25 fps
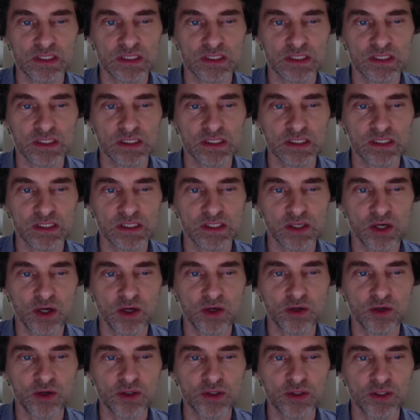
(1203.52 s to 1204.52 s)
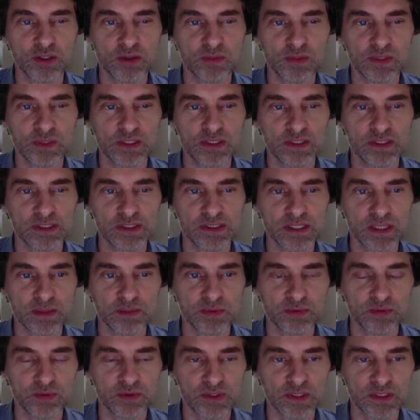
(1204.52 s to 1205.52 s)
diseases are not completely
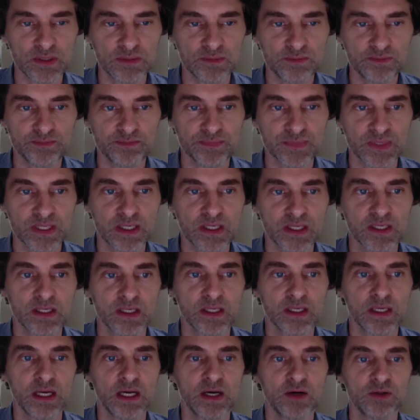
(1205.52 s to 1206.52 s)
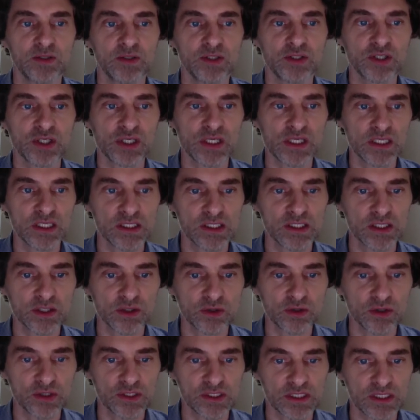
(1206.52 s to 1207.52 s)
separate, how the genes are
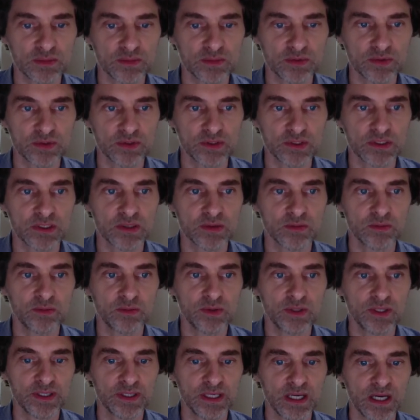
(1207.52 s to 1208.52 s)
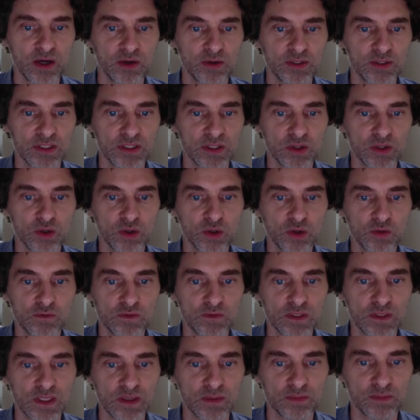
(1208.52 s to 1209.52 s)
not separate, but how they
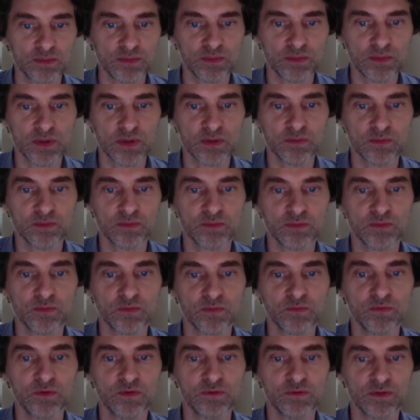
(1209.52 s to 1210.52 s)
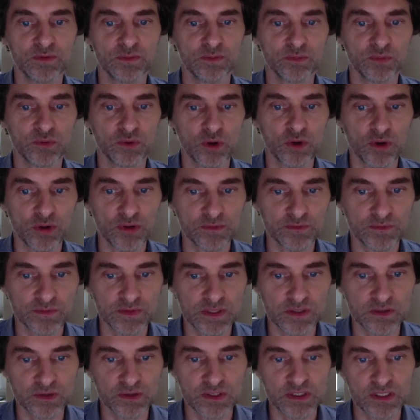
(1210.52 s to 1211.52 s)
overlap with a broader
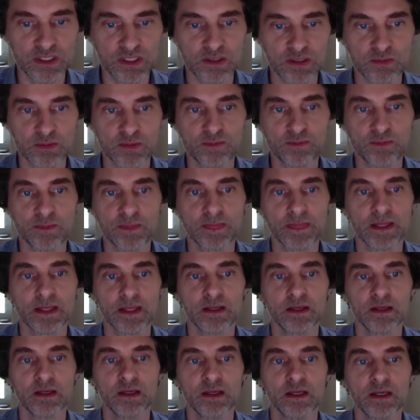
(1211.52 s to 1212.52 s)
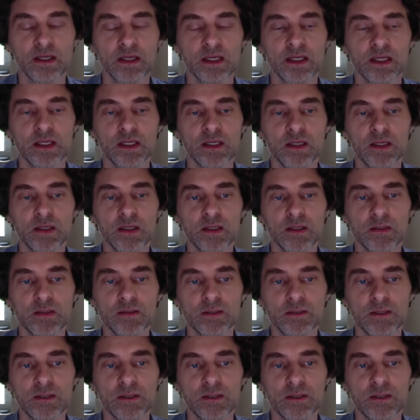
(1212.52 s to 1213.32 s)
phenotype. And